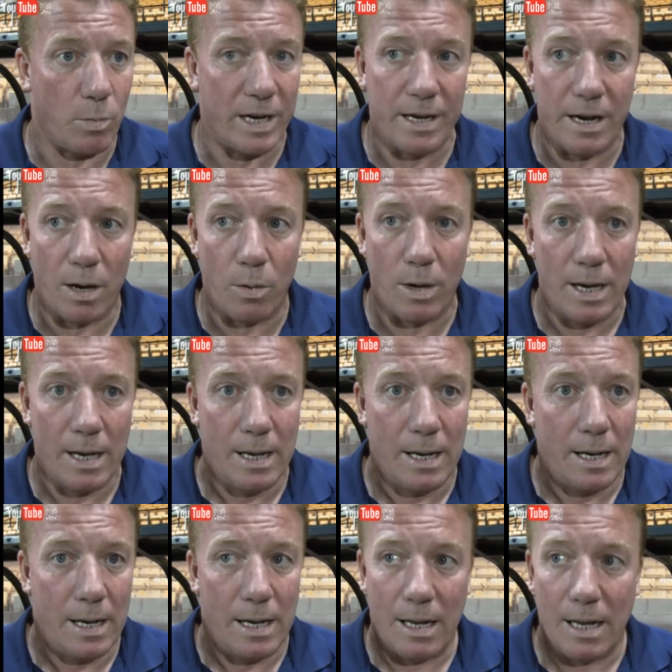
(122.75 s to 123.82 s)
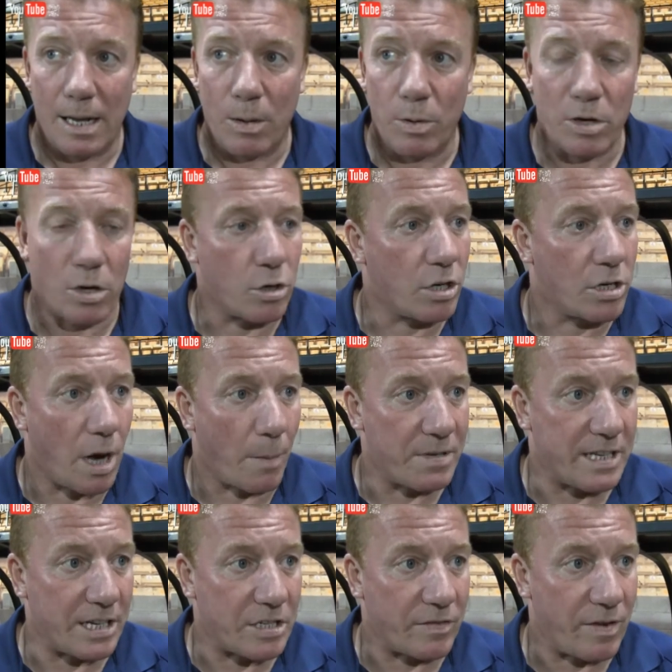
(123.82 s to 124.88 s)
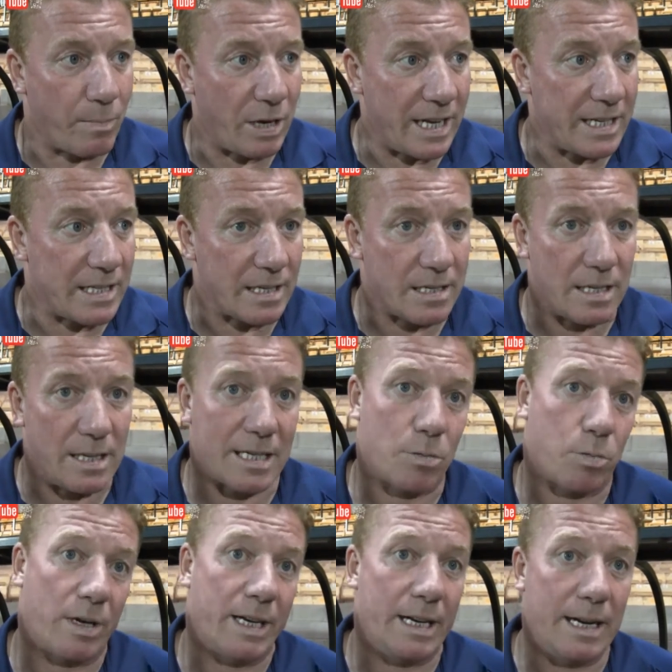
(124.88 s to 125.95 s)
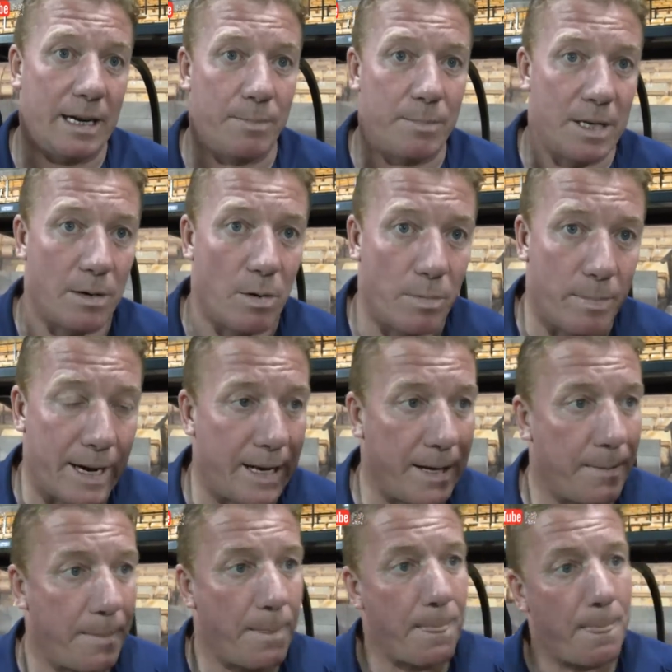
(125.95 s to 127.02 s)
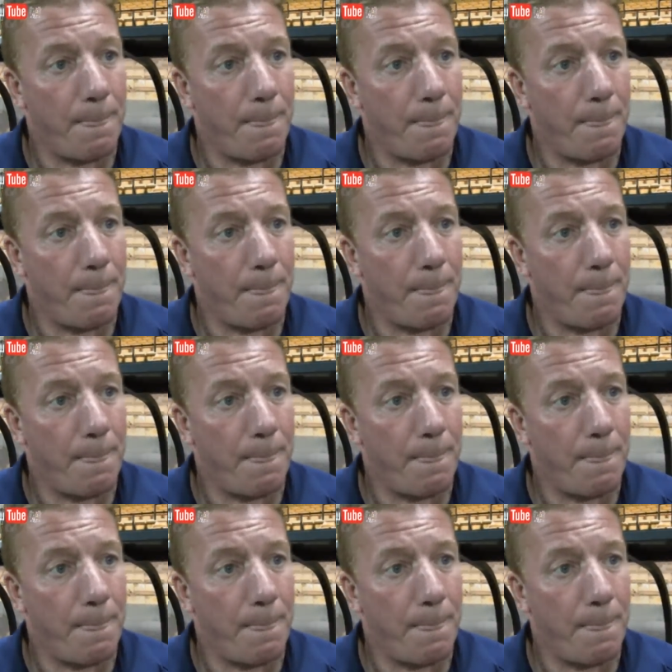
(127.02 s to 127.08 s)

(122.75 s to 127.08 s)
we know we've got good competition for places, and that's what you need, you know, Benny.